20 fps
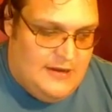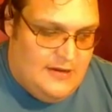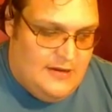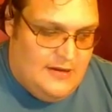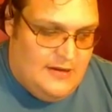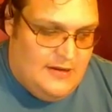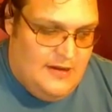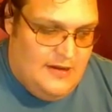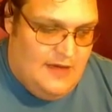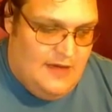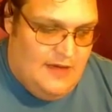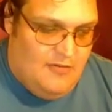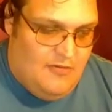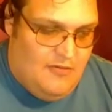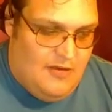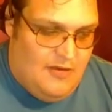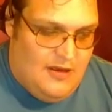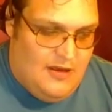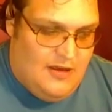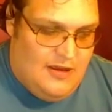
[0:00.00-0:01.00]
Now,
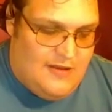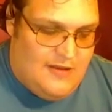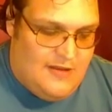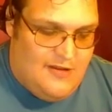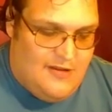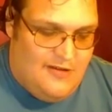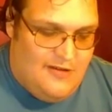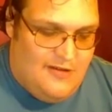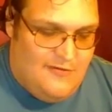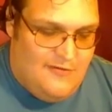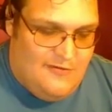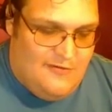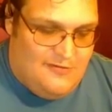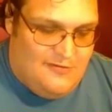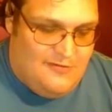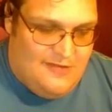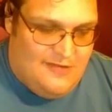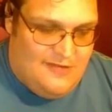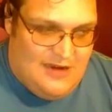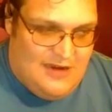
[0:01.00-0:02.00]
it's not a
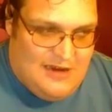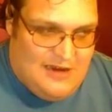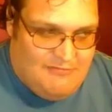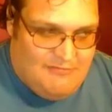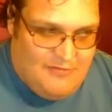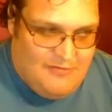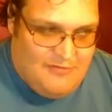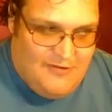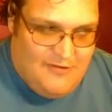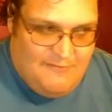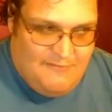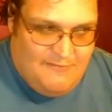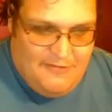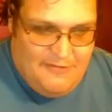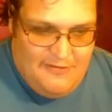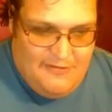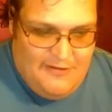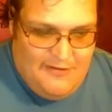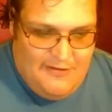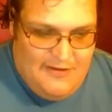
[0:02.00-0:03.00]
normal laptop.
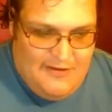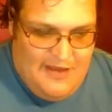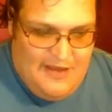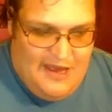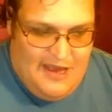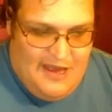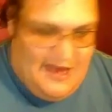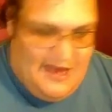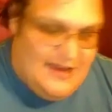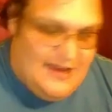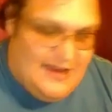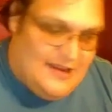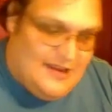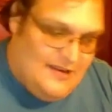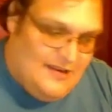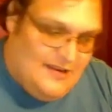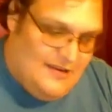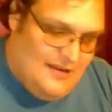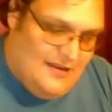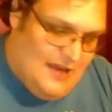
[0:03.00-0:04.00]

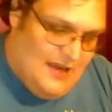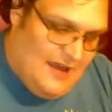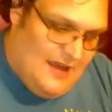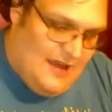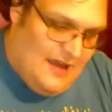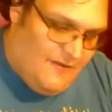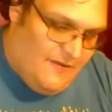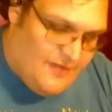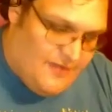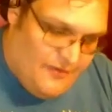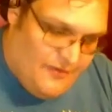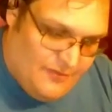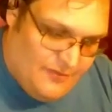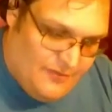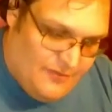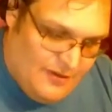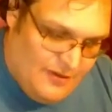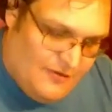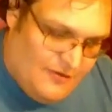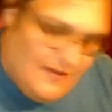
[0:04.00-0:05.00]
I have
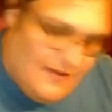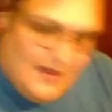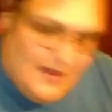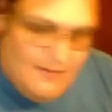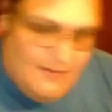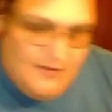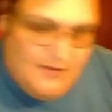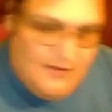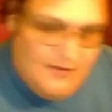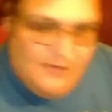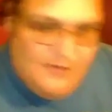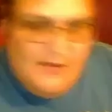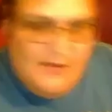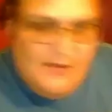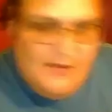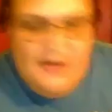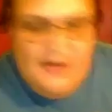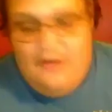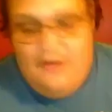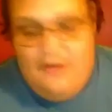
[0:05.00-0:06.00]
software on this laptop
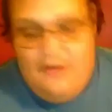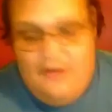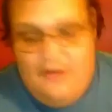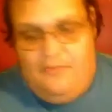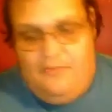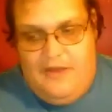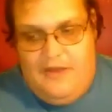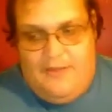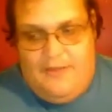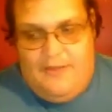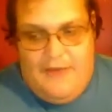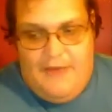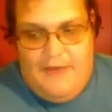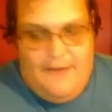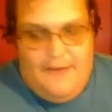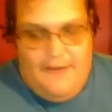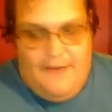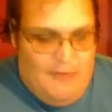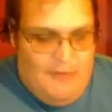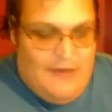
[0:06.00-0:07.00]
that's paid for
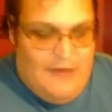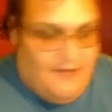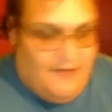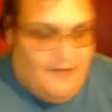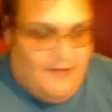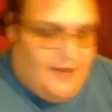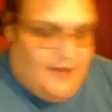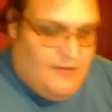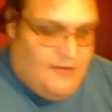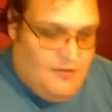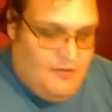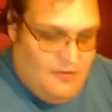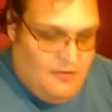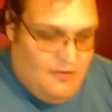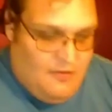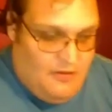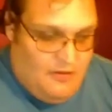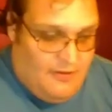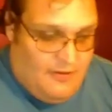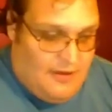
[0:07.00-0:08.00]
by the student
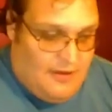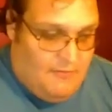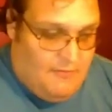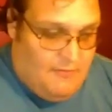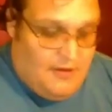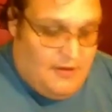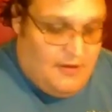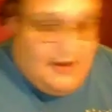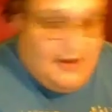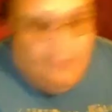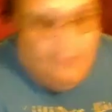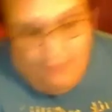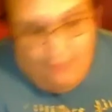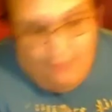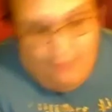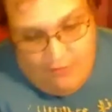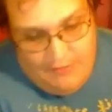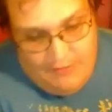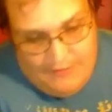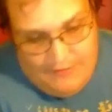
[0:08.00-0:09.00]
loans company, and more
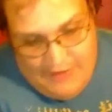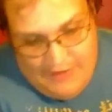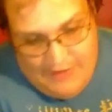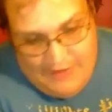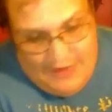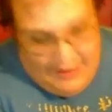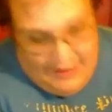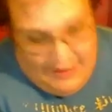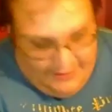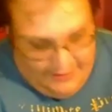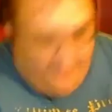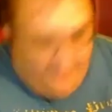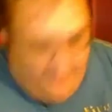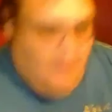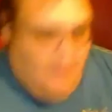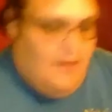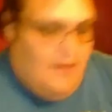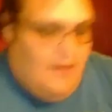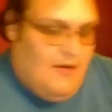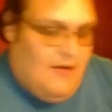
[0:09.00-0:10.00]
about that later,
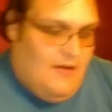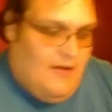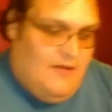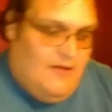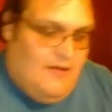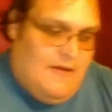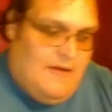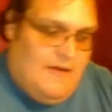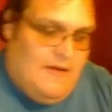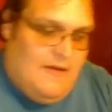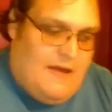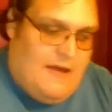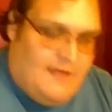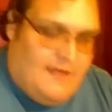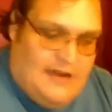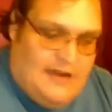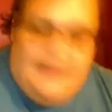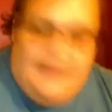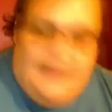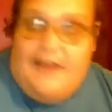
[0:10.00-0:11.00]
that basically
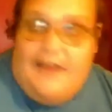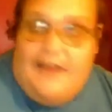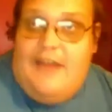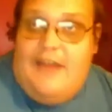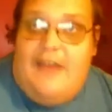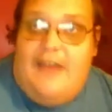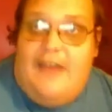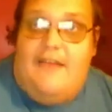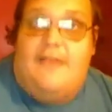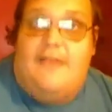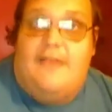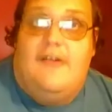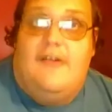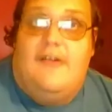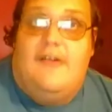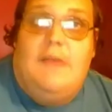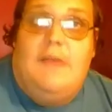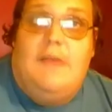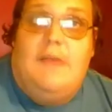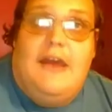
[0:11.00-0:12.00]
dictates to
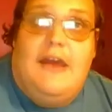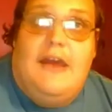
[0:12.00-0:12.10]
me.